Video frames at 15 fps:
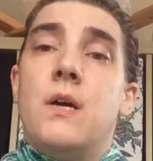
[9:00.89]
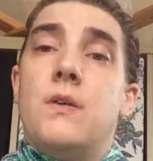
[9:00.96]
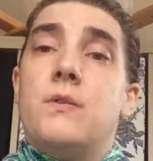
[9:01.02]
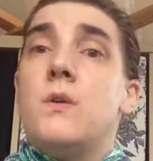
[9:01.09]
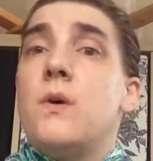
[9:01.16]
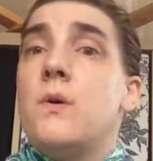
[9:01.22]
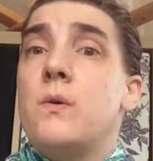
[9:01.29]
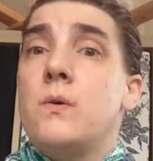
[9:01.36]

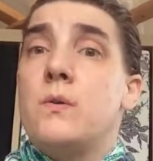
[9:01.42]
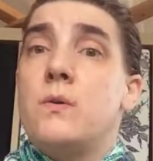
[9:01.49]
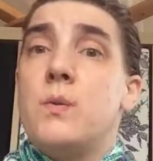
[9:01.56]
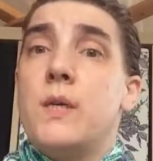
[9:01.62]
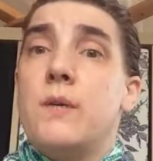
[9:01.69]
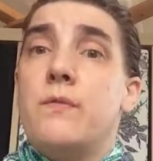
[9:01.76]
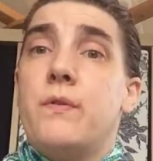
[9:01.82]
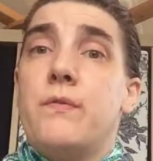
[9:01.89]
so
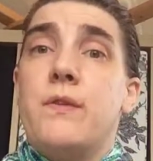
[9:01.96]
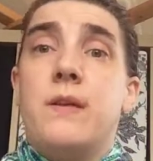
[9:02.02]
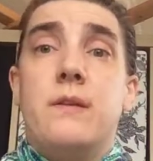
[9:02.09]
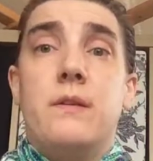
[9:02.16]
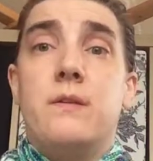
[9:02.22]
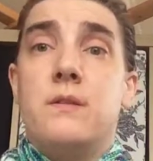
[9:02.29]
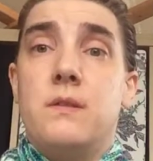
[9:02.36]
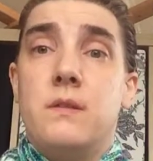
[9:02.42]
24
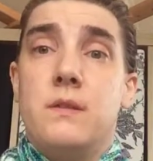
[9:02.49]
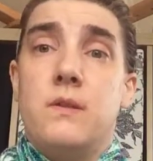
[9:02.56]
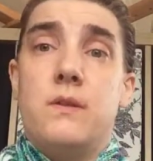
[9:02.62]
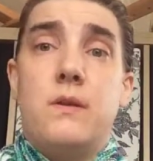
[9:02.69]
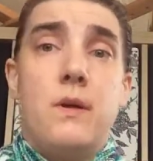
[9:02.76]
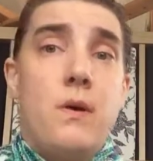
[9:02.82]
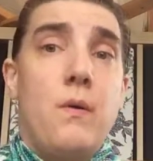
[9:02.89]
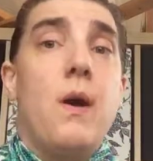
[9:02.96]
feathers,
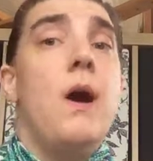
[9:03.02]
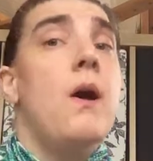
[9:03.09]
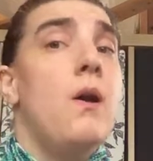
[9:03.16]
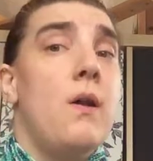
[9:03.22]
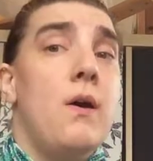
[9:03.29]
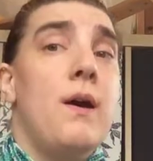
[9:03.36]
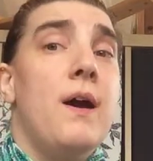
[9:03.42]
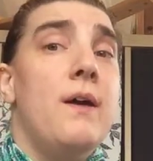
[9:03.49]
you know
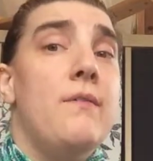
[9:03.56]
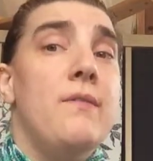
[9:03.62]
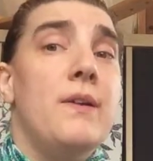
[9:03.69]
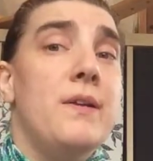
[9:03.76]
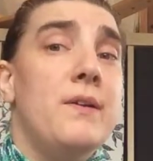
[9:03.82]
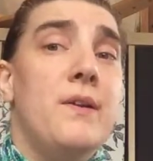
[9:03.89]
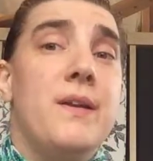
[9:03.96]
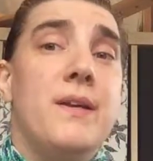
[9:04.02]
how long I've
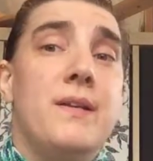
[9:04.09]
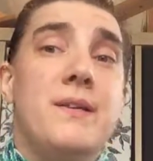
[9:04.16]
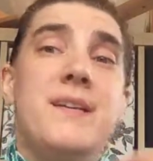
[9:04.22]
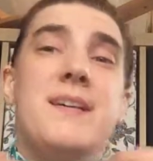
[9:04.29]
knit on